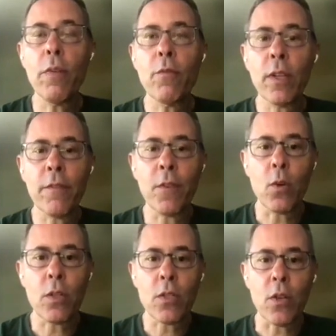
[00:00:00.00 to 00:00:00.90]
we've really
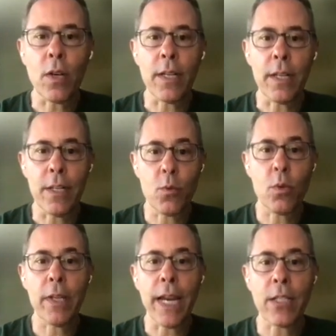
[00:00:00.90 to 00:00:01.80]
focused on is
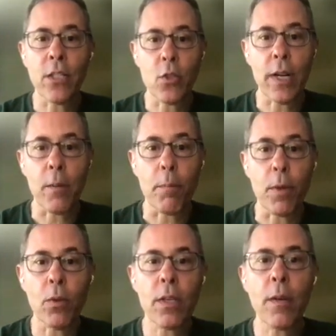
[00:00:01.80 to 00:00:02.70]
really actually trying to
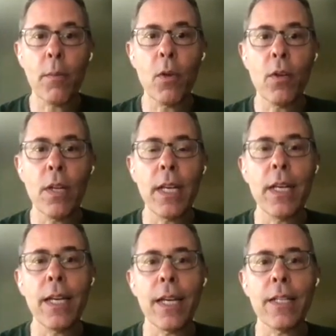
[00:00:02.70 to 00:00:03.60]
build a
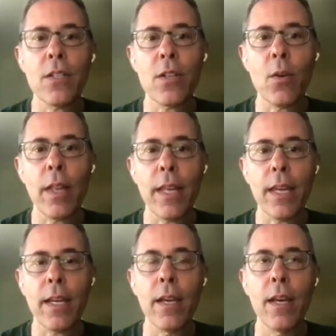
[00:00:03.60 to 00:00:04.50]
community. And so I
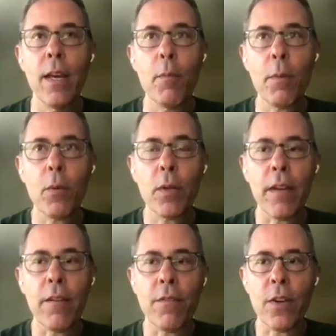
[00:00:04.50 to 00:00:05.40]
think people
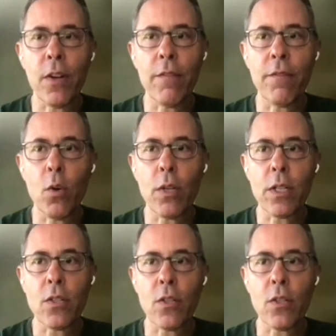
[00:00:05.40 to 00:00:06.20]
get very focused